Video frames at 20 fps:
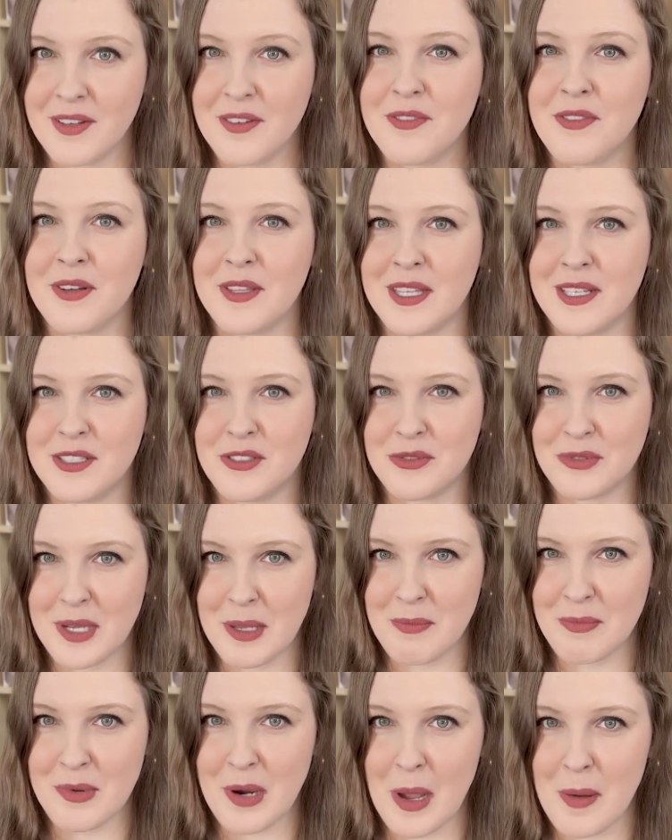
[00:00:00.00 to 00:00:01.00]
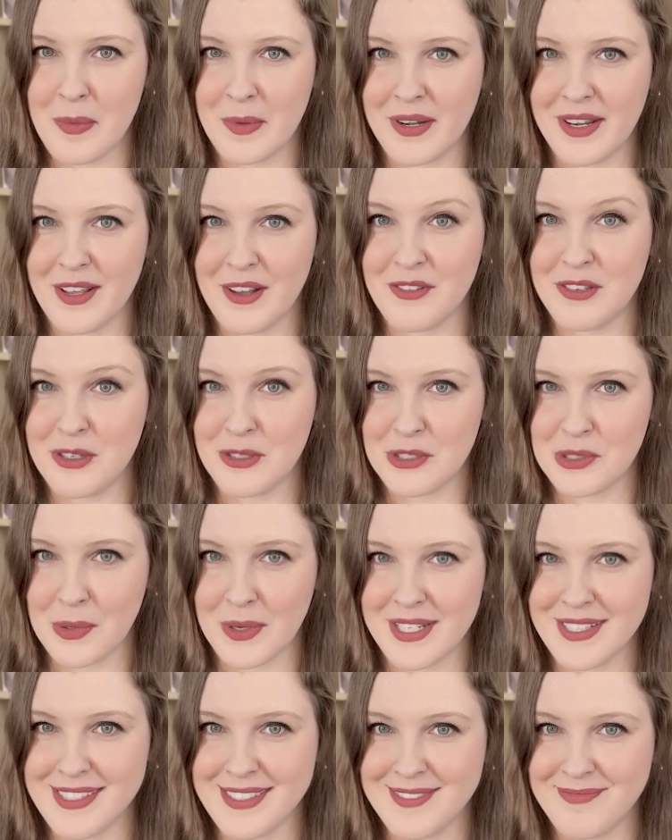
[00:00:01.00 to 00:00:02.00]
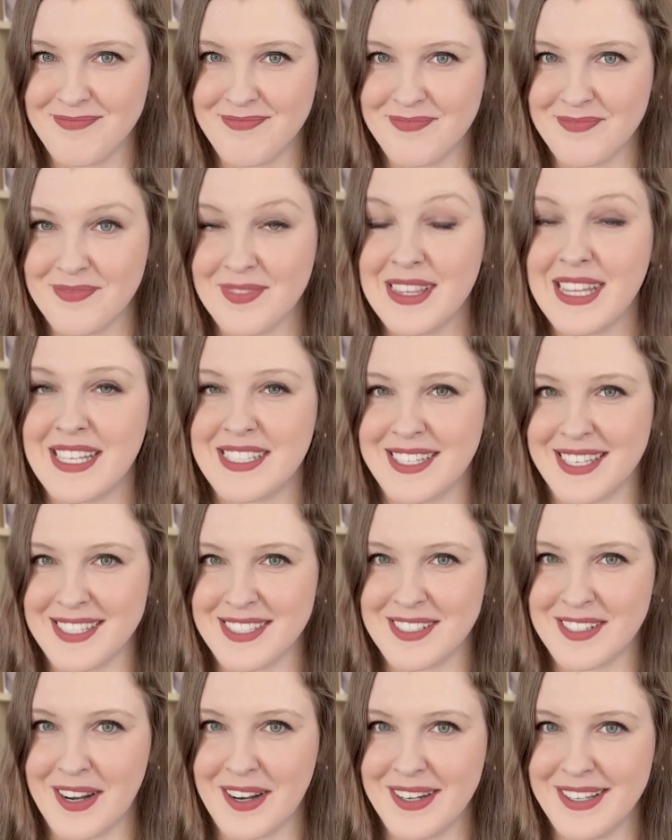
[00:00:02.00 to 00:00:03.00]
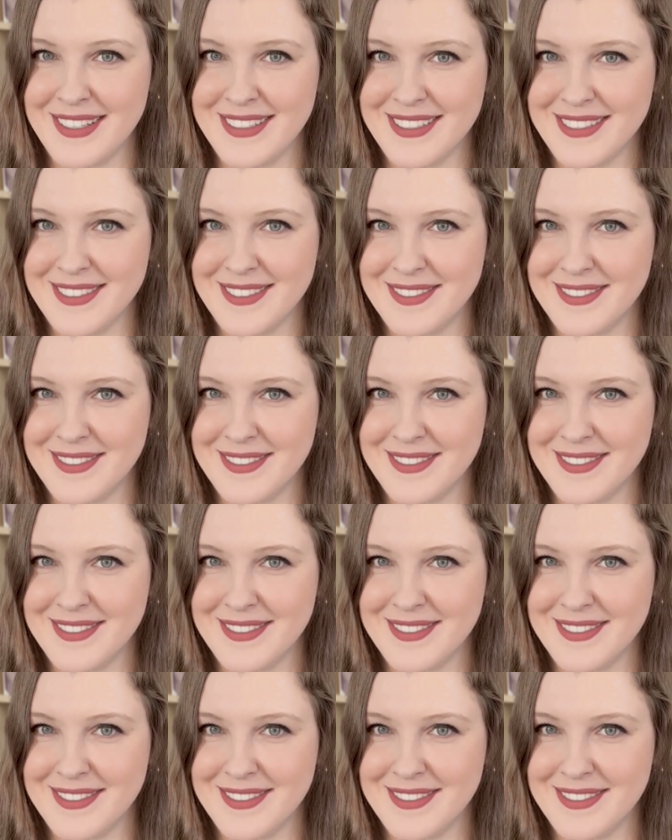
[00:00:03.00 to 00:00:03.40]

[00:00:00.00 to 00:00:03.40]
for the dream property of your choice. Let's get started.